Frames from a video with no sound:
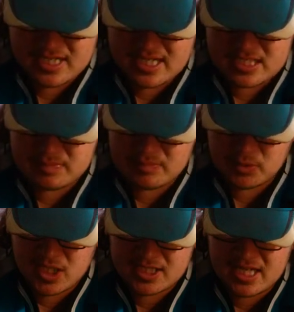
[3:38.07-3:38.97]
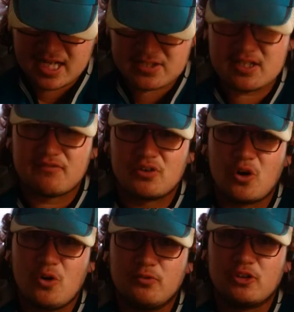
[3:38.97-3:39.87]
He has been broadcasting for
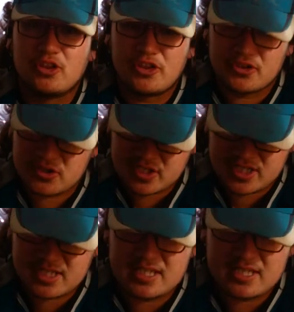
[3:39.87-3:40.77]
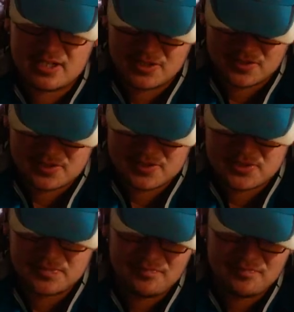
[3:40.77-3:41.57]
over 30 years.